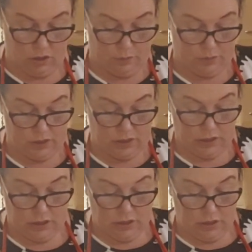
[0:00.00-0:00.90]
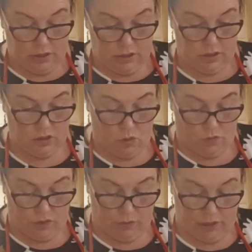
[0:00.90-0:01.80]
them.
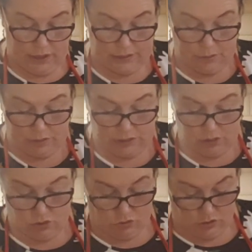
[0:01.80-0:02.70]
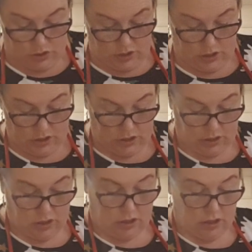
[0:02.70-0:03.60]
Hopefully we get some snow
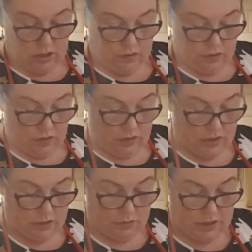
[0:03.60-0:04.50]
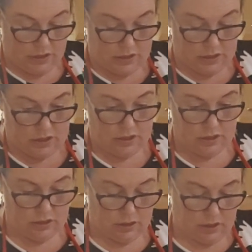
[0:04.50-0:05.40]
for Christmas.
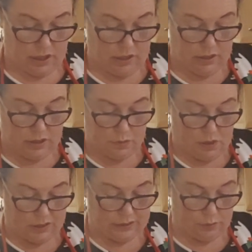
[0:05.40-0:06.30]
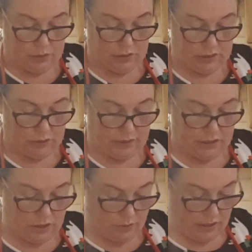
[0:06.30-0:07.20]
Anything's possible in
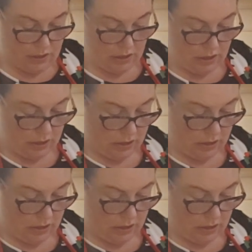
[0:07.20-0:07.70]
2020.